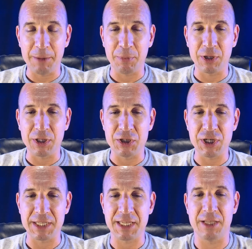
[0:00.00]
but the
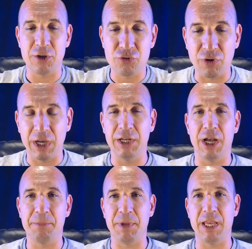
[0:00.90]
Jets had to trade
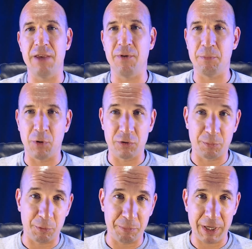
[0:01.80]
up. They gave up
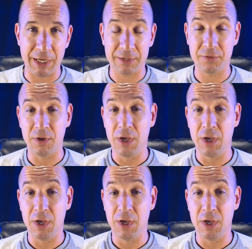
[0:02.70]
multiple picks,